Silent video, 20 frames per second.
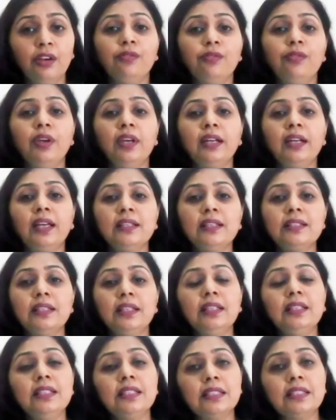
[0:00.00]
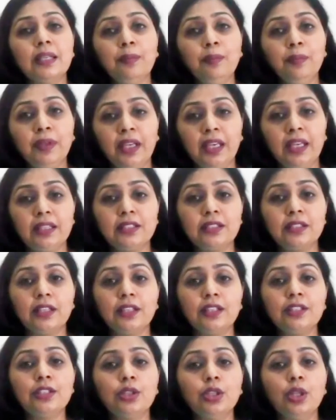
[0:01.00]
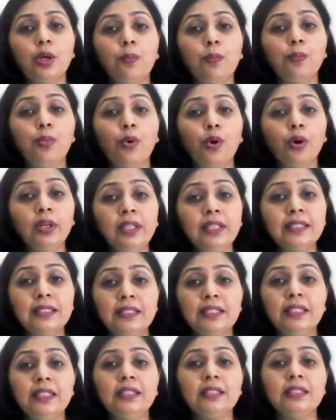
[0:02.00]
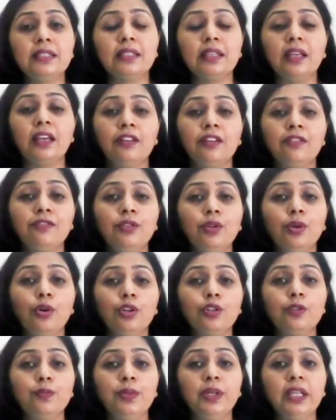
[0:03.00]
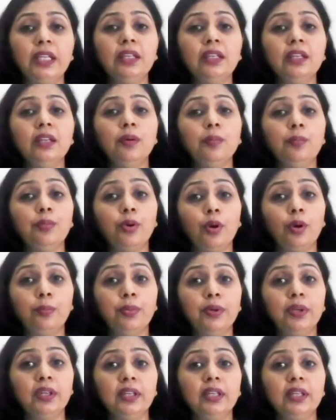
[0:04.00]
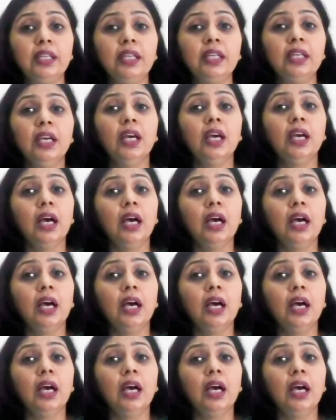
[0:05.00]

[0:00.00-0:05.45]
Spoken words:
whereas in some cases, the policies have not been properly